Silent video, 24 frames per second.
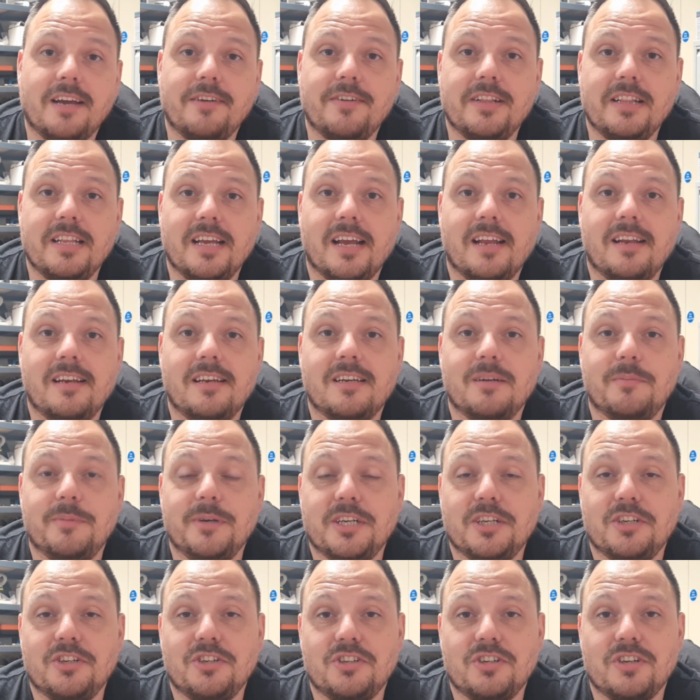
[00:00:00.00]
there in the end, and
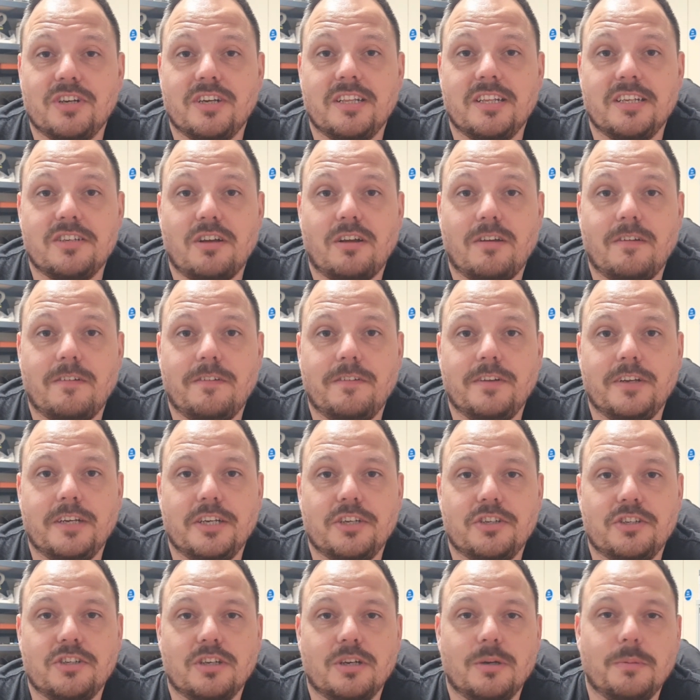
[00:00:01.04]
we can show you this all
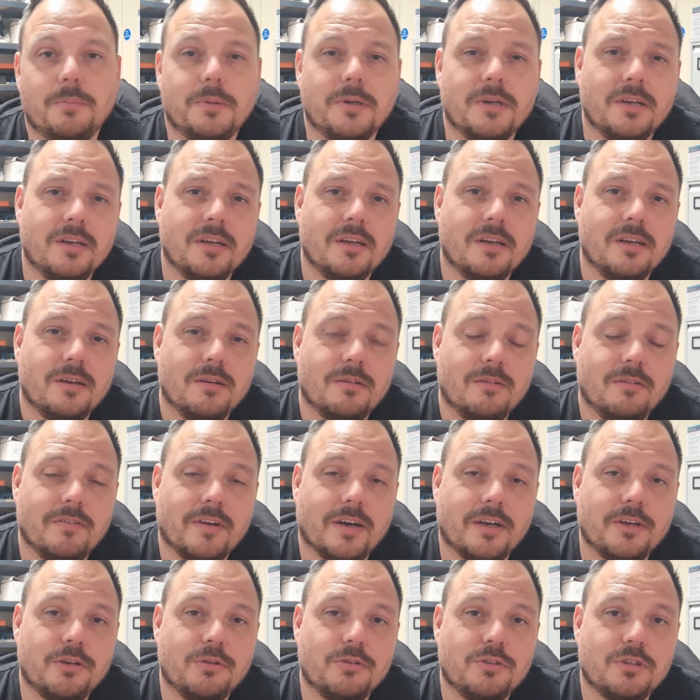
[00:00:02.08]
finished up with
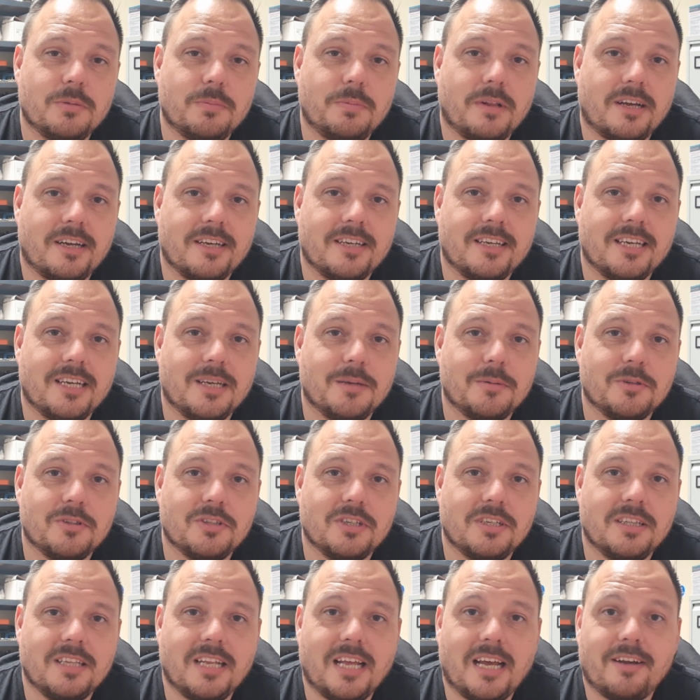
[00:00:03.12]
our new supply
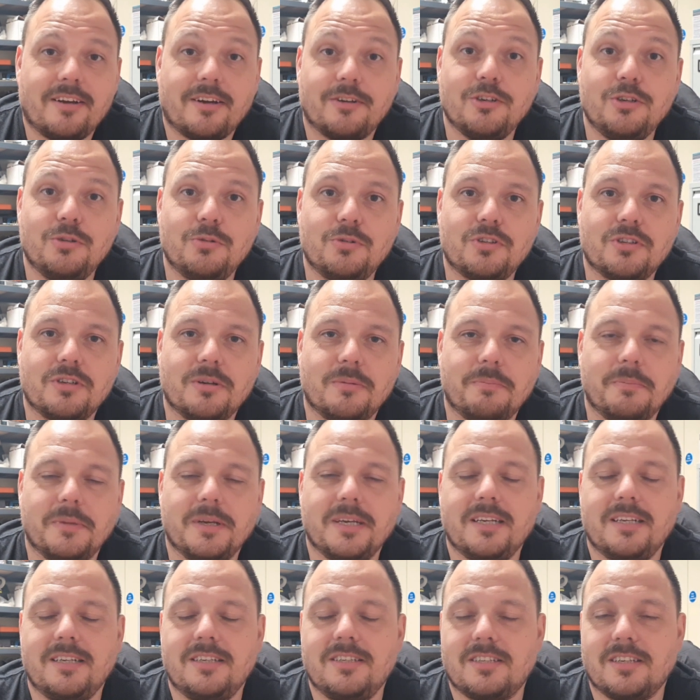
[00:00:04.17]
cables in there, our new
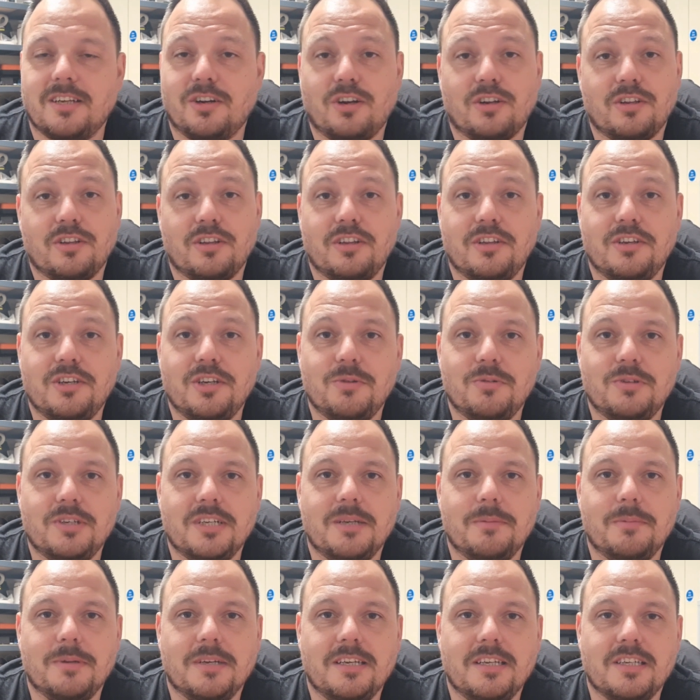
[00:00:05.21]
submains, and all of the new
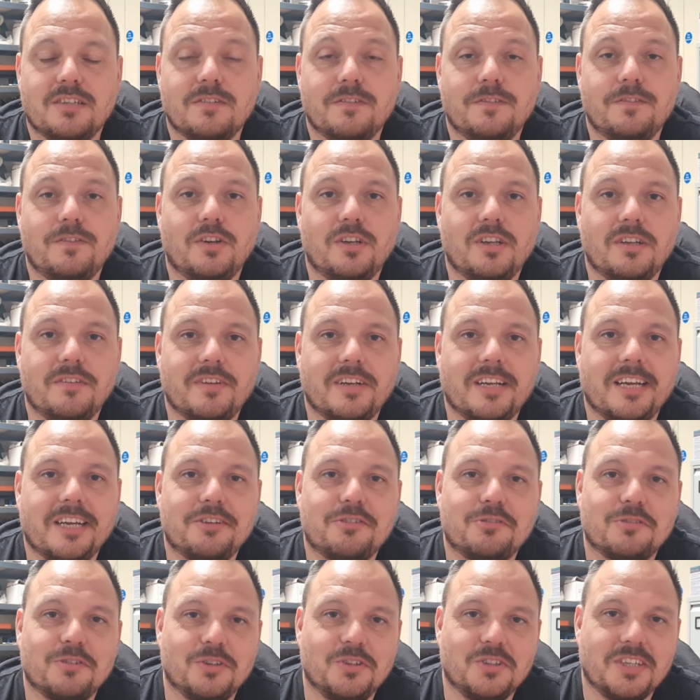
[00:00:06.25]
D Bs full of
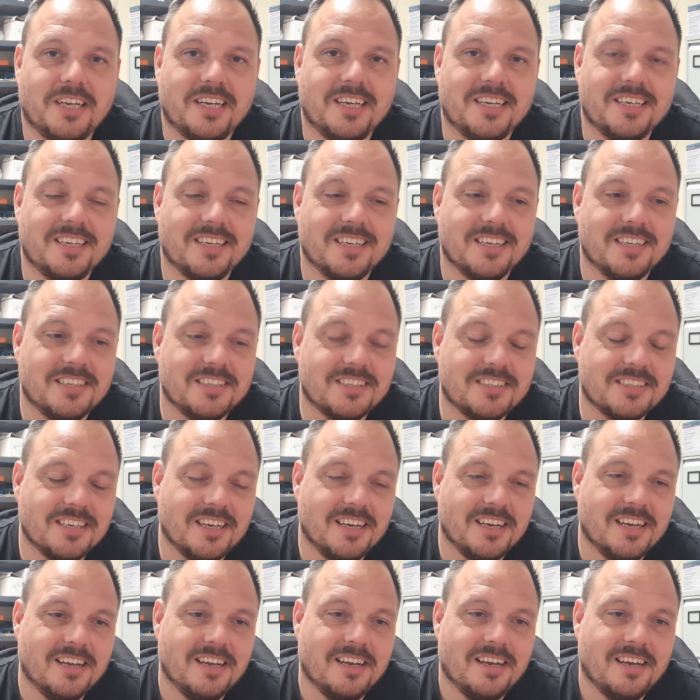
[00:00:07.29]
electrical circuits.